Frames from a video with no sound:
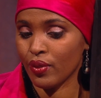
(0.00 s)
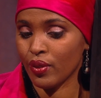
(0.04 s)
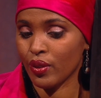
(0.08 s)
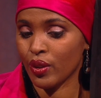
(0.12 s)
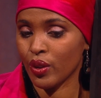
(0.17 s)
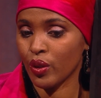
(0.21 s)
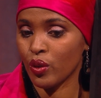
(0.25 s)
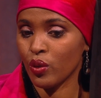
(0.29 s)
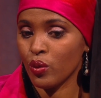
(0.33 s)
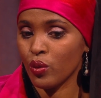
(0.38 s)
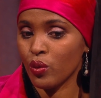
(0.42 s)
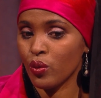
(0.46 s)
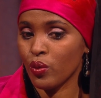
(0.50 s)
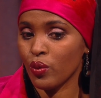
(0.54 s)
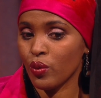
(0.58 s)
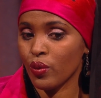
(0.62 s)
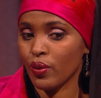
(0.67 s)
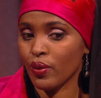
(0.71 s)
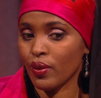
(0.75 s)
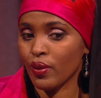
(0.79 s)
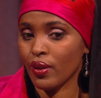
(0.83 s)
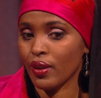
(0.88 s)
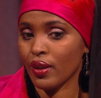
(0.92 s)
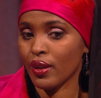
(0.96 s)
you know,
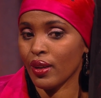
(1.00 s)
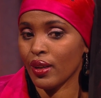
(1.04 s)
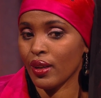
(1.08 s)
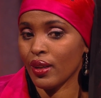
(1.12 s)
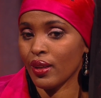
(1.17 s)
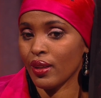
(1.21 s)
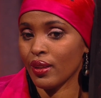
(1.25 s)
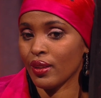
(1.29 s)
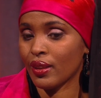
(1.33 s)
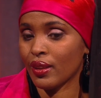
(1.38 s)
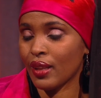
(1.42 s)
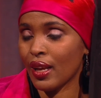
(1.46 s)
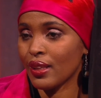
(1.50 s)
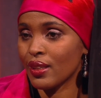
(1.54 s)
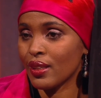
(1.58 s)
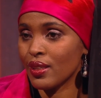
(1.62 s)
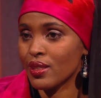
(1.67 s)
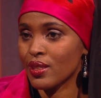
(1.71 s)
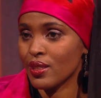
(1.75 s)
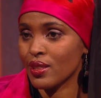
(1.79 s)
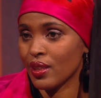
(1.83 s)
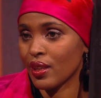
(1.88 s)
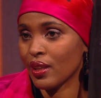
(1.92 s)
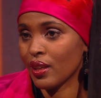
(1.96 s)
that
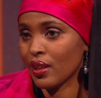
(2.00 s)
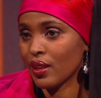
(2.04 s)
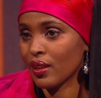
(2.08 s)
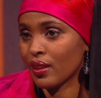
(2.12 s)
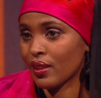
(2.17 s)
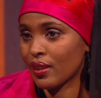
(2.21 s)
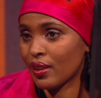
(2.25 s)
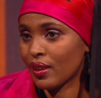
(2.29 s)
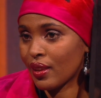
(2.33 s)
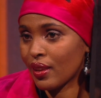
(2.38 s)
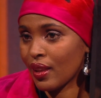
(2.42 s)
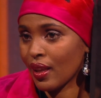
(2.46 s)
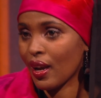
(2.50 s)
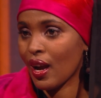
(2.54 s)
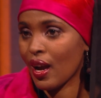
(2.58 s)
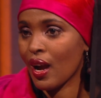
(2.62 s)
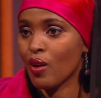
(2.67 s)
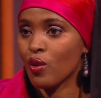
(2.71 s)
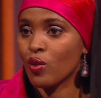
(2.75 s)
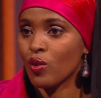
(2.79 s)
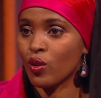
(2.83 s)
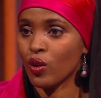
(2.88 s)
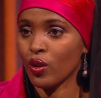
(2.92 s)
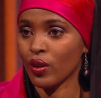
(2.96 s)
is
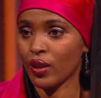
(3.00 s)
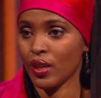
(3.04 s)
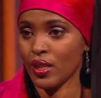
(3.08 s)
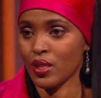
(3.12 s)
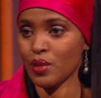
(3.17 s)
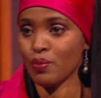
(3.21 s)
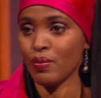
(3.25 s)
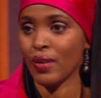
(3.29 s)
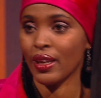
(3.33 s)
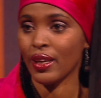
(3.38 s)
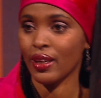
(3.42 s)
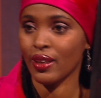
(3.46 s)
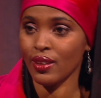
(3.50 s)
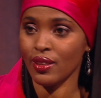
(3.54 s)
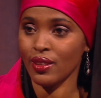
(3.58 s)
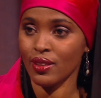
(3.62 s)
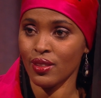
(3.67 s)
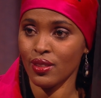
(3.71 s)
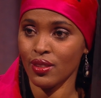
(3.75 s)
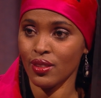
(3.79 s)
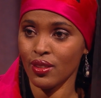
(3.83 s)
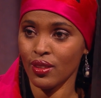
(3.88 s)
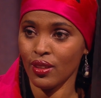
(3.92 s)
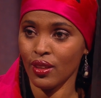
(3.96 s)
how God has made
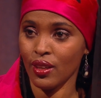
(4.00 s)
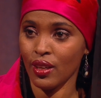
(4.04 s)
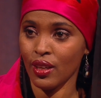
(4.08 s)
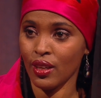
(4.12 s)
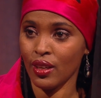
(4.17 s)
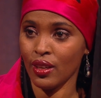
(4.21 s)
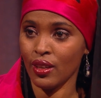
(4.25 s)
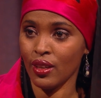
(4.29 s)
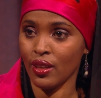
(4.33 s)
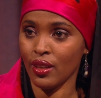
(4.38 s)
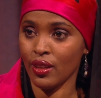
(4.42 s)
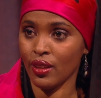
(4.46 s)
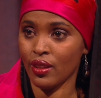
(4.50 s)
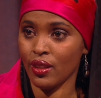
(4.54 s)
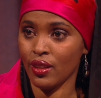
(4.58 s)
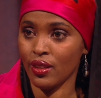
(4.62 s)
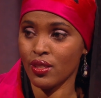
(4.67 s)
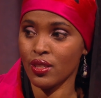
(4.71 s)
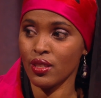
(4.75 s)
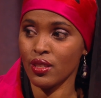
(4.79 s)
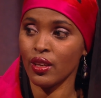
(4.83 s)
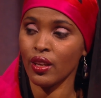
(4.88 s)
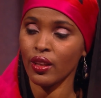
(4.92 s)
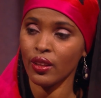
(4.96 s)
us. And
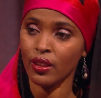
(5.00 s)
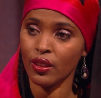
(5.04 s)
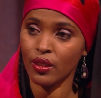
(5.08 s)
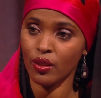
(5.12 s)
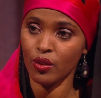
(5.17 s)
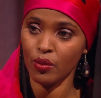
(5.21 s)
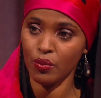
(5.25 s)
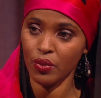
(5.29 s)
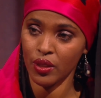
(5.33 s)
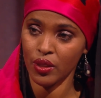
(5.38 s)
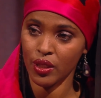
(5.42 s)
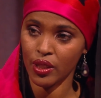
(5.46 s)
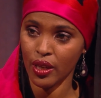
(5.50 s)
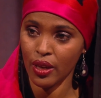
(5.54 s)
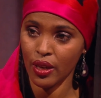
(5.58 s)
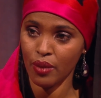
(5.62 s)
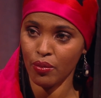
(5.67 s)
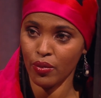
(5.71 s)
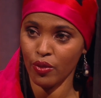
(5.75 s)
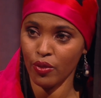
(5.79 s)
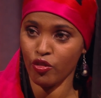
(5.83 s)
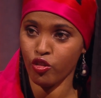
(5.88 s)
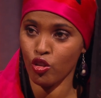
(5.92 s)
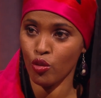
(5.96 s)
there's nothing to be
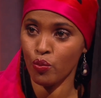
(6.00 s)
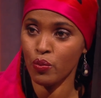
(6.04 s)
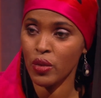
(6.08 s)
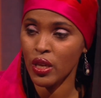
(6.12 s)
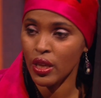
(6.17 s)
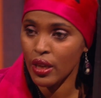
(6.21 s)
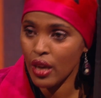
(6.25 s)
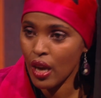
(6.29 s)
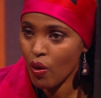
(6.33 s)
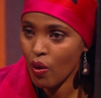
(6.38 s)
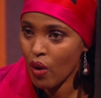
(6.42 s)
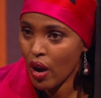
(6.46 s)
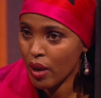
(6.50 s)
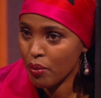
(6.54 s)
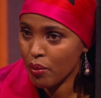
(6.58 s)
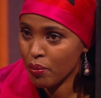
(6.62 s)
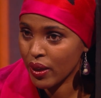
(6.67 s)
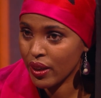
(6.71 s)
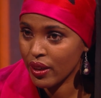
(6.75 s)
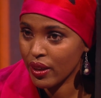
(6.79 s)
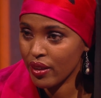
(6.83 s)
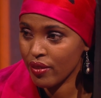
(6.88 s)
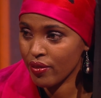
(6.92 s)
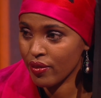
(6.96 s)
ashamed. For me now, I
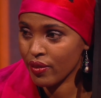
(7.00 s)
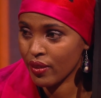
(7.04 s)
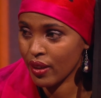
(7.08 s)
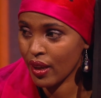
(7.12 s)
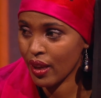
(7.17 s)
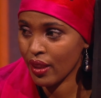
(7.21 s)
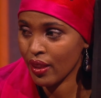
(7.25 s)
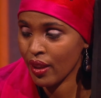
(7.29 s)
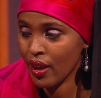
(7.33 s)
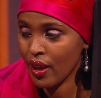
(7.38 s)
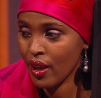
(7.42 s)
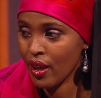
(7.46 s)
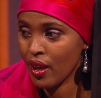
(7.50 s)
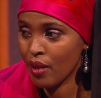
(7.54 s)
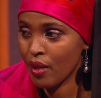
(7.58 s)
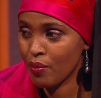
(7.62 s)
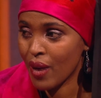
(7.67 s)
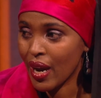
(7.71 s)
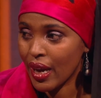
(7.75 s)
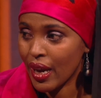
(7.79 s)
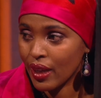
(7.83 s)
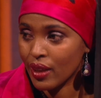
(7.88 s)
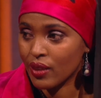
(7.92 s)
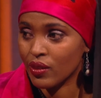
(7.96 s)
believe that
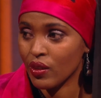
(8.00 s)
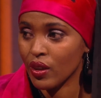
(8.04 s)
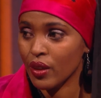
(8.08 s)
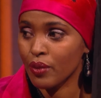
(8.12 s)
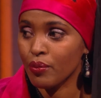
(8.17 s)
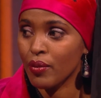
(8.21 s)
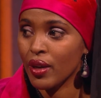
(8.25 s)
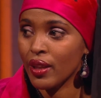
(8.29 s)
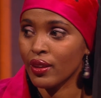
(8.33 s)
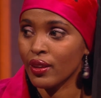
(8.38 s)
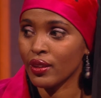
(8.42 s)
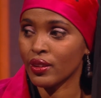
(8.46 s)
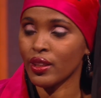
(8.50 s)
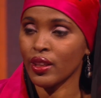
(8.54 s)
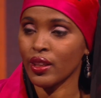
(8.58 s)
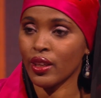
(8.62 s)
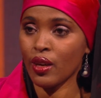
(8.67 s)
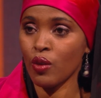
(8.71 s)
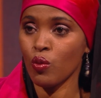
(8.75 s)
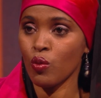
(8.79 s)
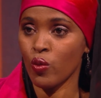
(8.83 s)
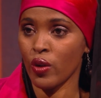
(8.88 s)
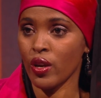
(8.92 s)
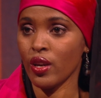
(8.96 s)
my grandmother took
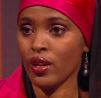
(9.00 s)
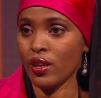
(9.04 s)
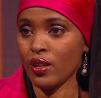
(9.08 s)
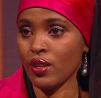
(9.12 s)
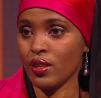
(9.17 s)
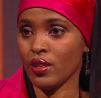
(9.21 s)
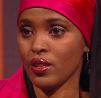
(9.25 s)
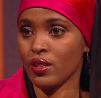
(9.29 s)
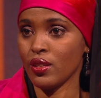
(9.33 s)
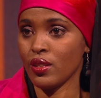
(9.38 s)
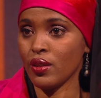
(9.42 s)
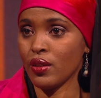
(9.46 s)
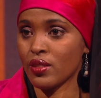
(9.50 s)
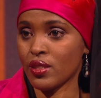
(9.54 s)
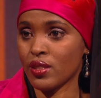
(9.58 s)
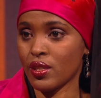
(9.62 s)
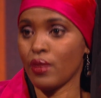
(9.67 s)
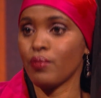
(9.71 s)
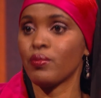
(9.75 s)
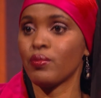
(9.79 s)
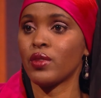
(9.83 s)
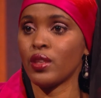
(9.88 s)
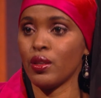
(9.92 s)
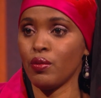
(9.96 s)
away
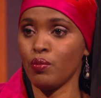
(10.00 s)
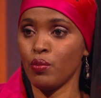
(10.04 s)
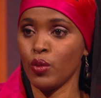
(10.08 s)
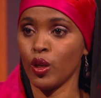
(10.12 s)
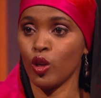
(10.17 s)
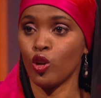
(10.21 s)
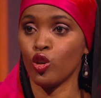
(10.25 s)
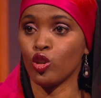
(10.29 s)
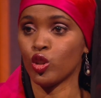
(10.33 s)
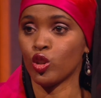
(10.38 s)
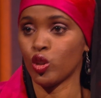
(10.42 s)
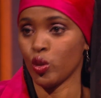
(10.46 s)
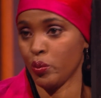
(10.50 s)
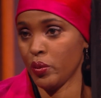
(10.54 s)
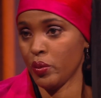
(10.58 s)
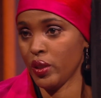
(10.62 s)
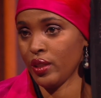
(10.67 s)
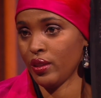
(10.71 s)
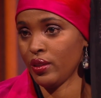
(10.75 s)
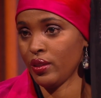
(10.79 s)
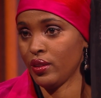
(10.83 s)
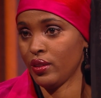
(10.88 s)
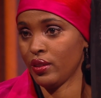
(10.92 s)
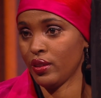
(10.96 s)
something belonged to
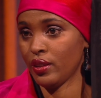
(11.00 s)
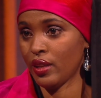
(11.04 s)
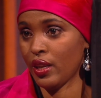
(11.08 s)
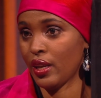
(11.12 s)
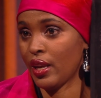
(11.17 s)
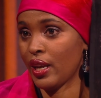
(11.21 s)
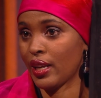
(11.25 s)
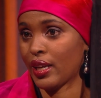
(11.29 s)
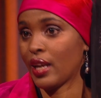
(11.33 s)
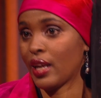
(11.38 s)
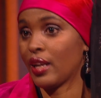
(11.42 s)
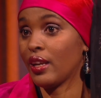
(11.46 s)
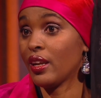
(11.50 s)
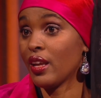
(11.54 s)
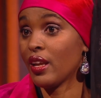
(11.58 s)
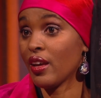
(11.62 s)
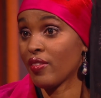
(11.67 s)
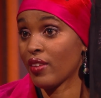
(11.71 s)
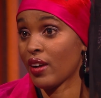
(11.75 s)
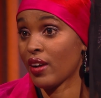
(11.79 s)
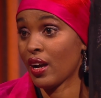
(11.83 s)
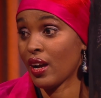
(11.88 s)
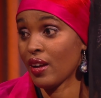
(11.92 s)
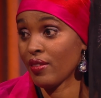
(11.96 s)
me, that I can
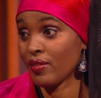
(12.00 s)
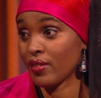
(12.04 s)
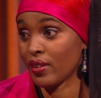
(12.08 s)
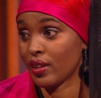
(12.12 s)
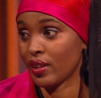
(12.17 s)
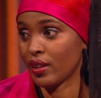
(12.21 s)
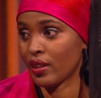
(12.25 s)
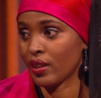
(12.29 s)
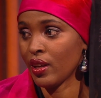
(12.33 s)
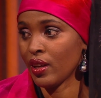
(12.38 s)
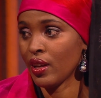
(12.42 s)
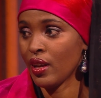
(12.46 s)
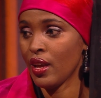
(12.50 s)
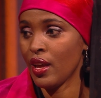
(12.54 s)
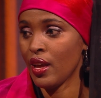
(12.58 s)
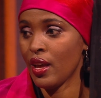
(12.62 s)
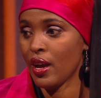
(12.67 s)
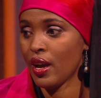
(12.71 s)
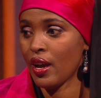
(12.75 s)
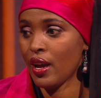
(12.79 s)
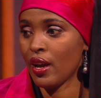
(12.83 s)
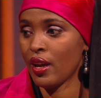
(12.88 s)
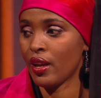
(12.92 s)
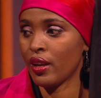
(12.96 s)
never have it.
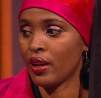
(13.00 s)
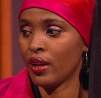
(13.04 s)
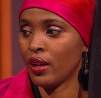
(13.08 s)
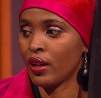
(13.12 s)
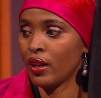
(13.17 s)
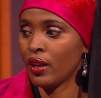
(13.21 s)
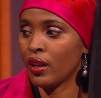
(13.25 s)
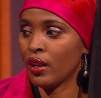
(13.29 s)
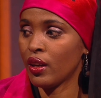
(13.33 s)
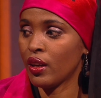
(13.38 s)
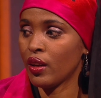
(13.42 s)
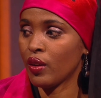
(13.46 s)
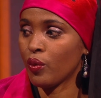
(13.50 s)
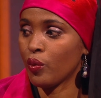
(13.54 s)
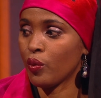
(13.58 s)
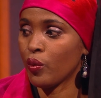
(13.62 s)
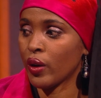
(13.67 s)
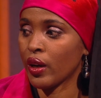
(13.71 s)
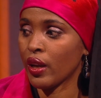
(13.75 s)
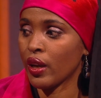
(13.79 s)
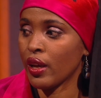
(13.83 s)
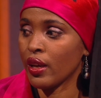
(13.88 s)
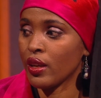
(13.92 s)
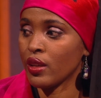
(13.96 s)
And
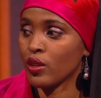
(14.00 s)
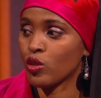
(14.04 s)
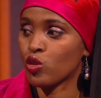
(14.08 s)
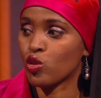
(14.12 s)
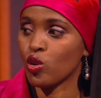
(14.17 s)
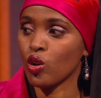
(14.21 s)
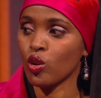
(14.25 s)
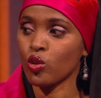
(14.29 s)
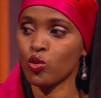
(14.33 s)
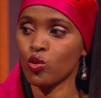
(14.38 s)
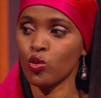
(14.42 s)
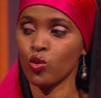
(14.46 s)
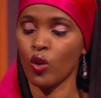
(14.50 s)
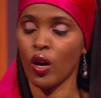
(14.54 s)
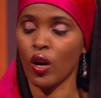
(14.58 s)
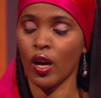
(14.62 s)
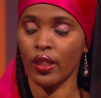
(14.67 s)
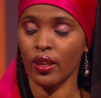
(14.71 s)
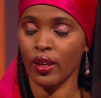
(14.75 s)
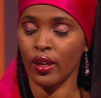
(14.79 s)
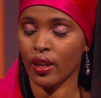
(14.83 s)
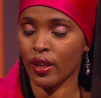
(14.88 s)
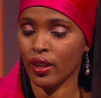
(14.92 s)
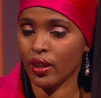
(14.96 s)
when I talk to
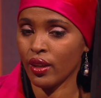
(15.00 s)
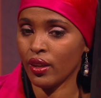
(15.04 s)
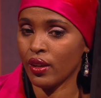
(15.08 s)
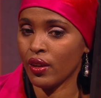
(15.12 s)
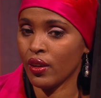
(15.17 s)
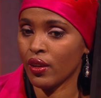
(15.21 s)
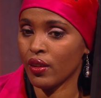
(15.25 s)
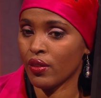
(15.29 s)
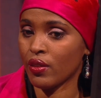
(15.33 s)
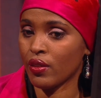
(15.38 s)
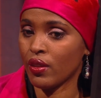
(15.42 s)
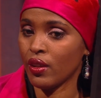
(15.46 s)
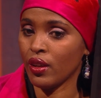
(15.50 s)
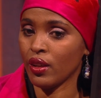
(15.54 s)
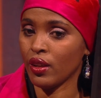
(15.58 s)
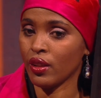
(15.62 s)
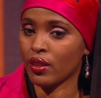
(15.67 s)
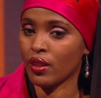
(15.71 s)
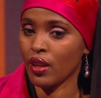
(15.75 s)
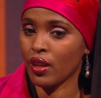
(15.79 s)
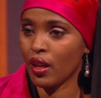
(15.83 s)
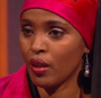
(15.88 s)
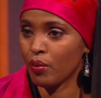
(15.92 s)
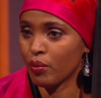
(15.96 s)
other girls, they
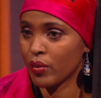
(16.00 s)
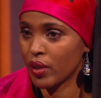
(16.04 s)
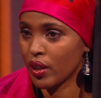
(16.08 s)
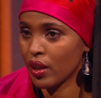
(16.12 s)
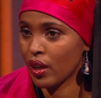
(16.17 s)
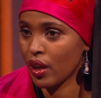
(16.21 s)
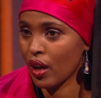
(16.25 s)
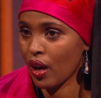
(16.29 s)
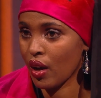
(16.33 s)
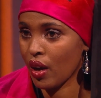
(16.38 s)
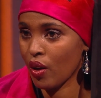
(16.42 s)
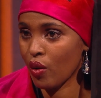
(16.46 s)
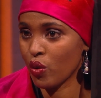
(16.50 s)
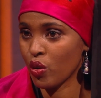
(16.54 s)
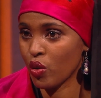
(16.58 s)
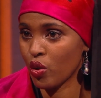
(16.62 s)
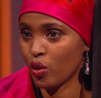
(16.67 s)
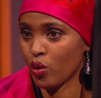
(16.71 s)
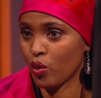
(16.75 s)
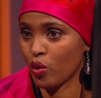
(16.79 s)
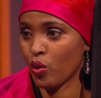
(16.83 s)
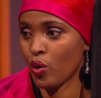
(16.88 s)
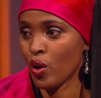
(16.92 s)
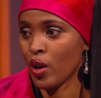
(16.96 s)
tell me how, you
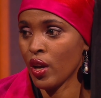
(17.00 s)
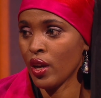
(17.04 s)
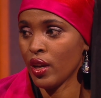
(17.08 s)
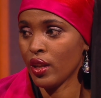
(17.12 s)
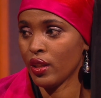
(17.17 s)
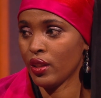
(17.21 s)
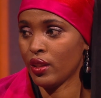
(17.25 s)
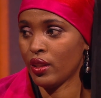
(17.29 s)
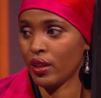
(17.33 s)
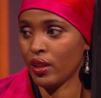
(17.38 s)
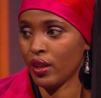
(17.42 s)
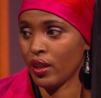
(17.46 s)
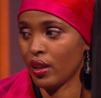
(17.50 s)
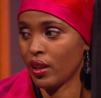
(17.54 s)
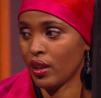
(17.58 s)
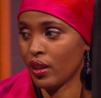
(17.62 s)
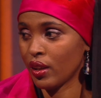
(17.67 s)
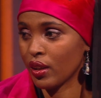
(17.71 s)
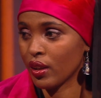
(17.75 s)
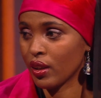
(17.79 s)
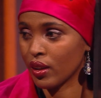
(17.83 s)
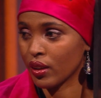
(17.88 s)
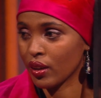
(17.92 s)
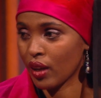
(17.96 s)
know,
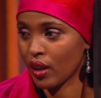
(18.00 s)
their